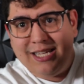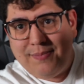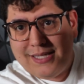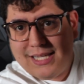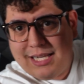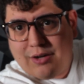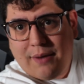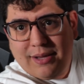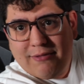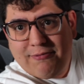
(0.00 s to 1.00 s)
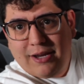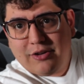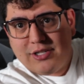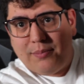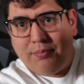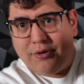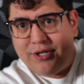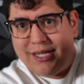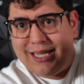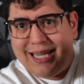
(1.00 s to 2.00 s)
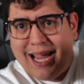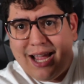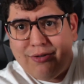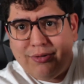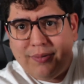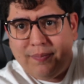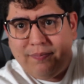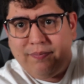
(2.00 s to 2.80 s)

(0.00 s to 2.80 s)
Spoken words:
Basically grabbing the fingers and pushing it down.